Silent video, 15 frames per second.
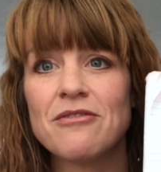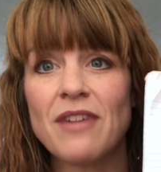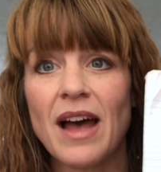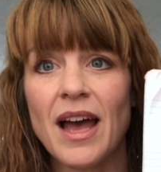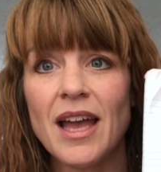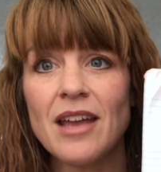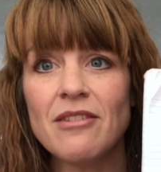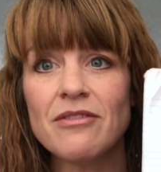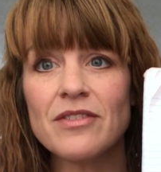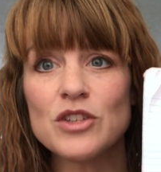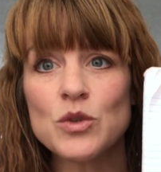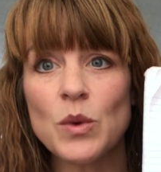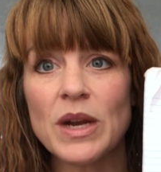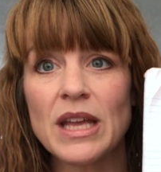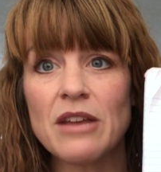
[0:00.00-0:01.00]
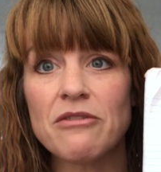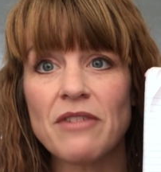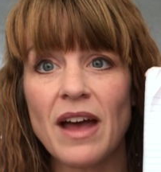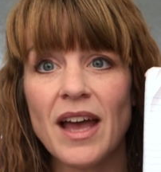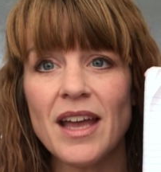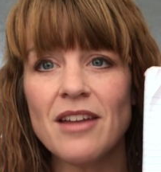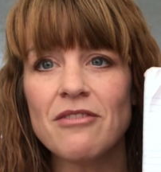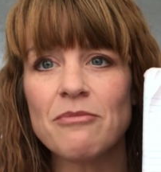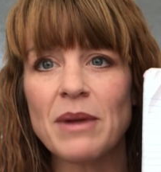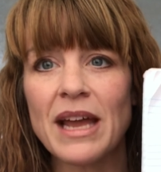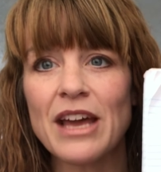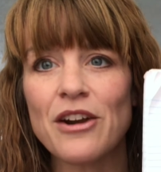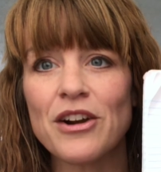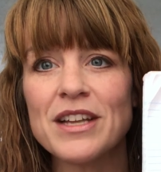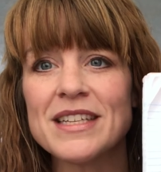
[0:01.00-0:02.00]
525, but I
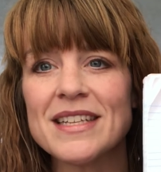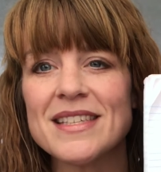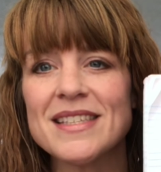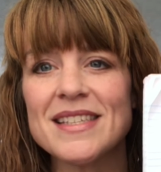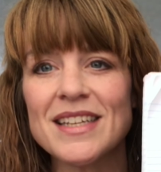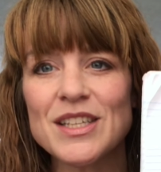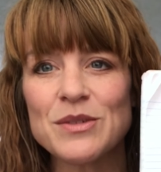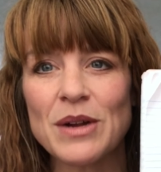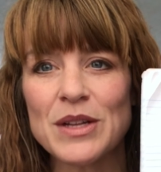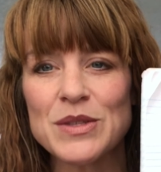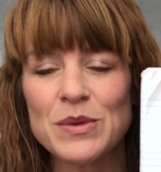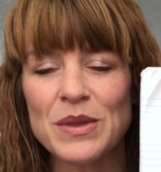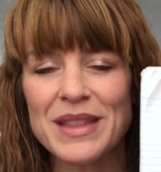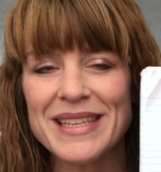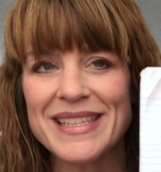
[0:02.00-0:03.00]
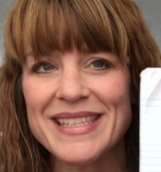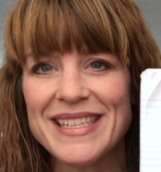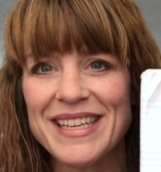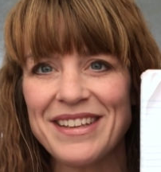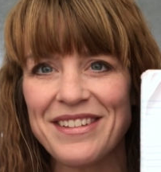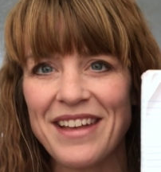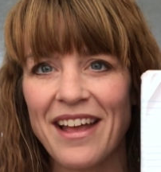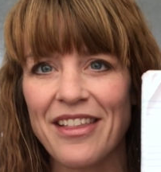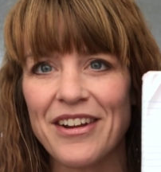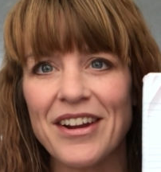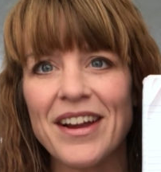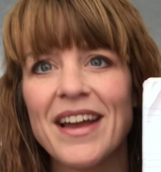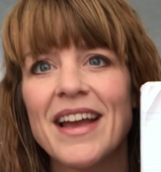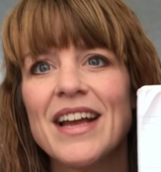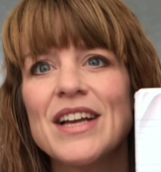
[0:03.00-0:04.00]
had already done six rounds with this teal color.